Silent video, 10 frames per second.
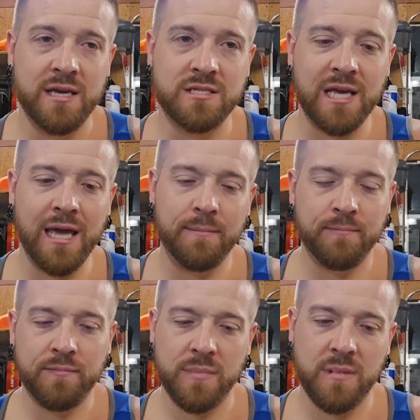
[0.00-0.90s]
You see,
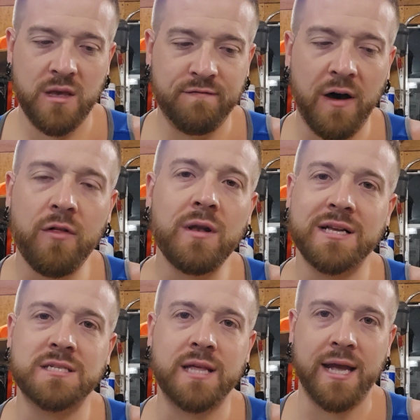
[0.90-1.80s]
Father
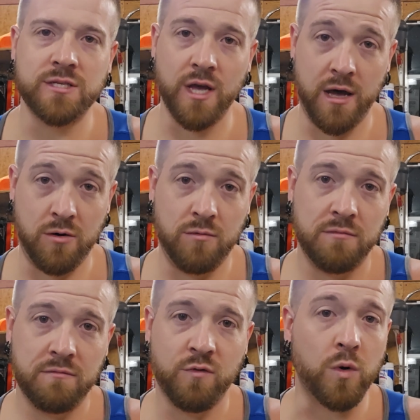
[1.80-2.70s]
lets things go
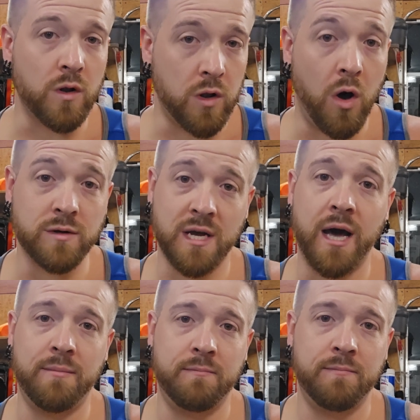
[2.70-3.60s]
for a long
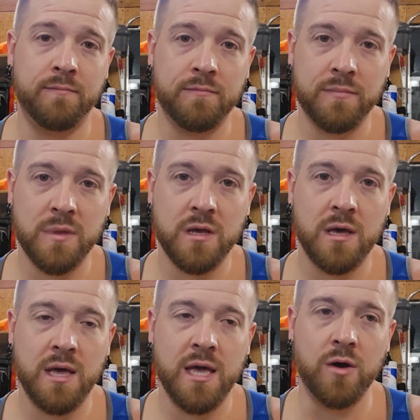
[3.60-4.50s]
time.
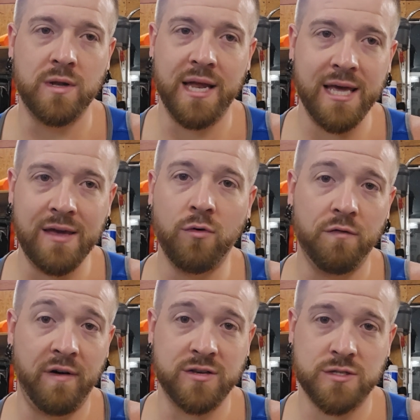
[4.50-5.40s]
He'll let evil
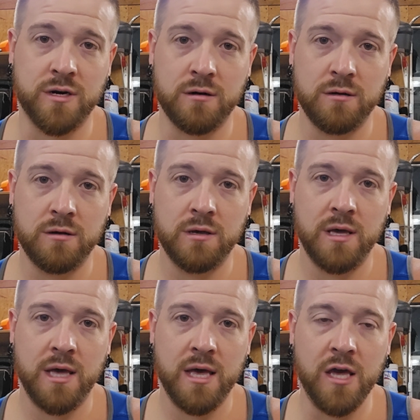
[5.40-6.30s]
fester.
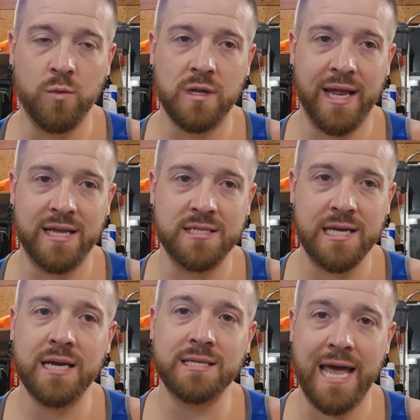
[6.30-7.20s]
He will let it
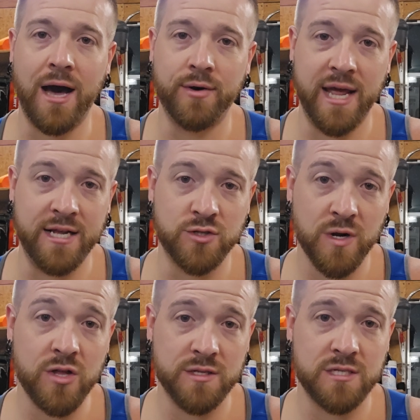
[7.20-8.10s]
dig down and
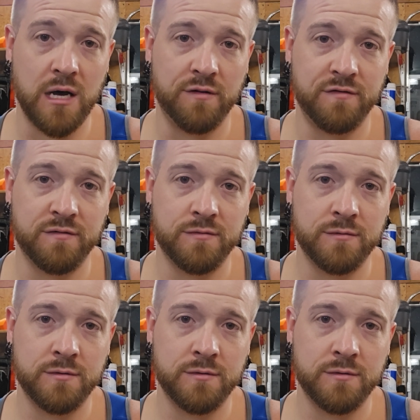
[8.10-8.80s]
entrench itself.